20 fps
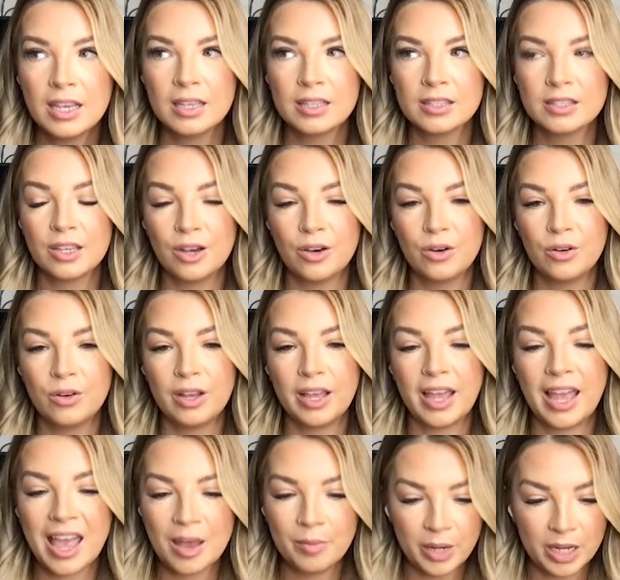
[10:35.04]
So
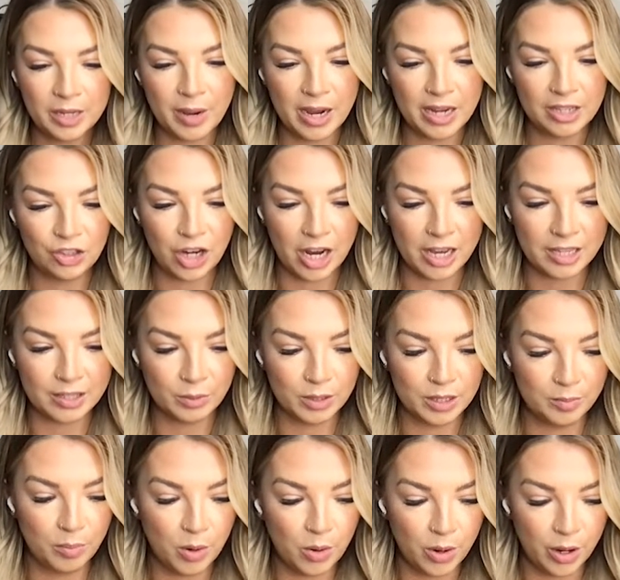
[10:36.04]
Handpicked by Jess was
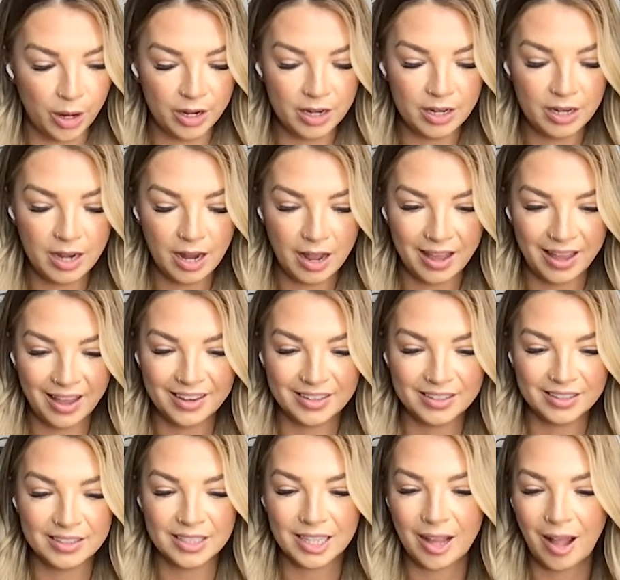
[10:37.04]
born,
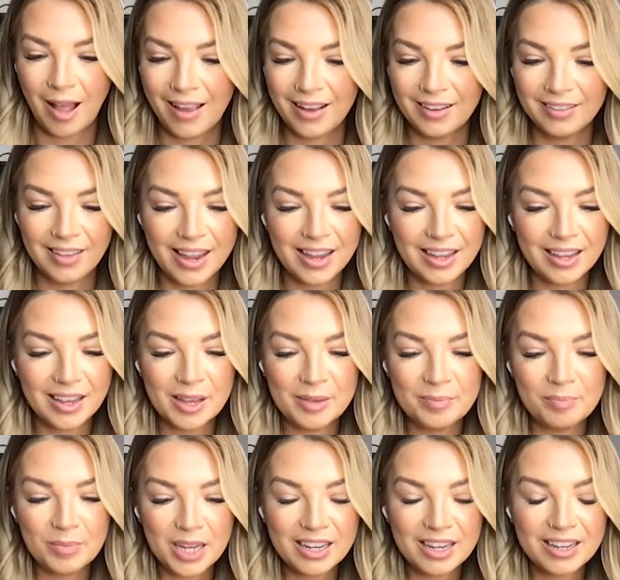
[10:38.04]
and I like
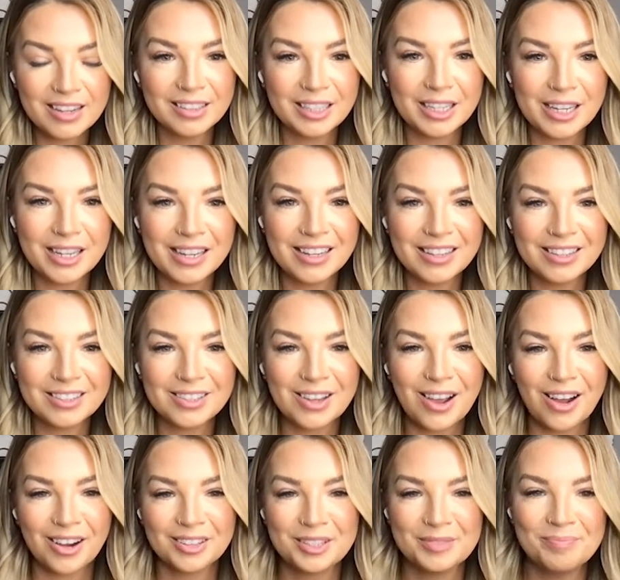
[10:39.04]
immediately
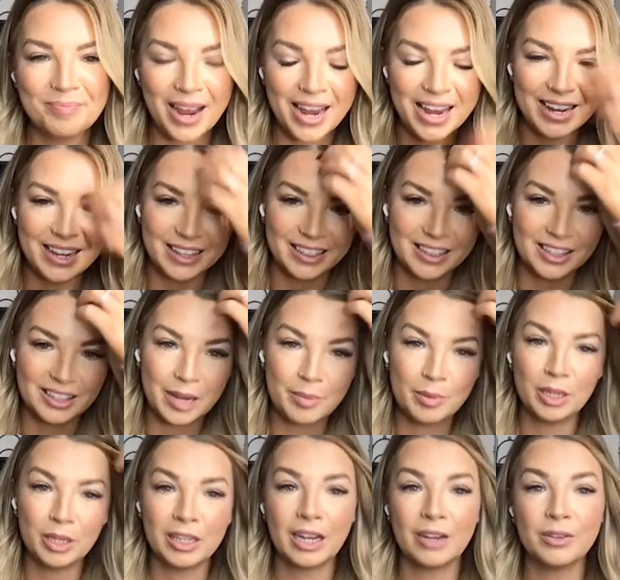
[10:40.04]
talked to Mike at the
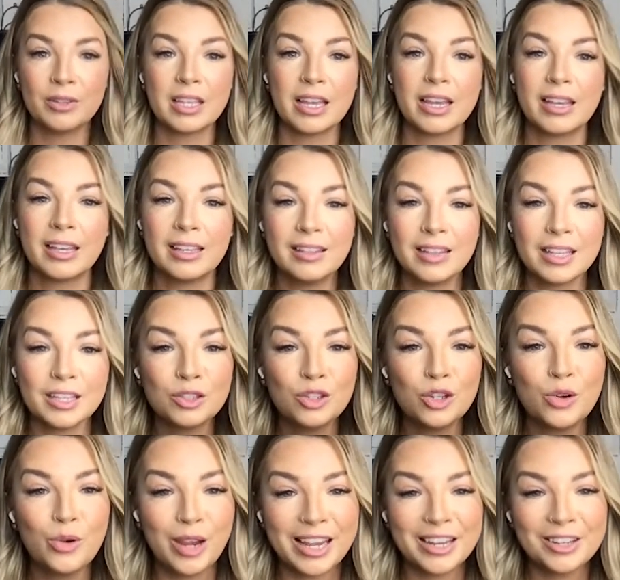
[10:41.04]
label, and I was like, this
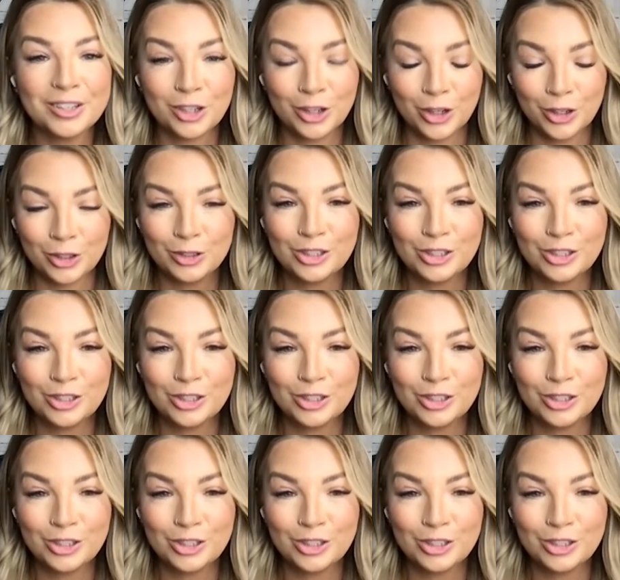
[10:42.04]
new intern